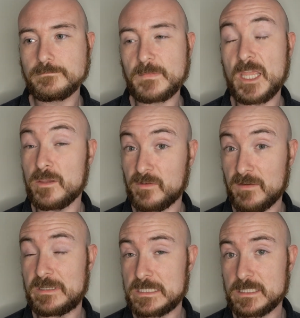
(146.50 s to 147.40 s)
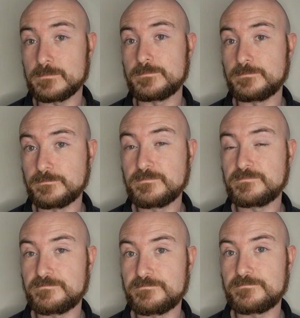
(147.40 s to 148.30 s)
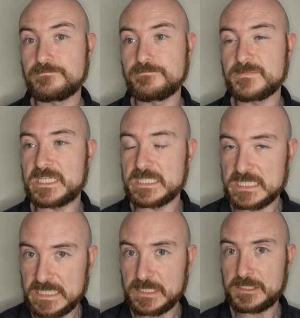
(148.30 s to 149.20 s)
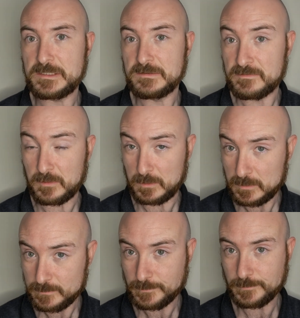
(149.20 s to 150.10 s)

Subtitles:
and you've given it some considered thought,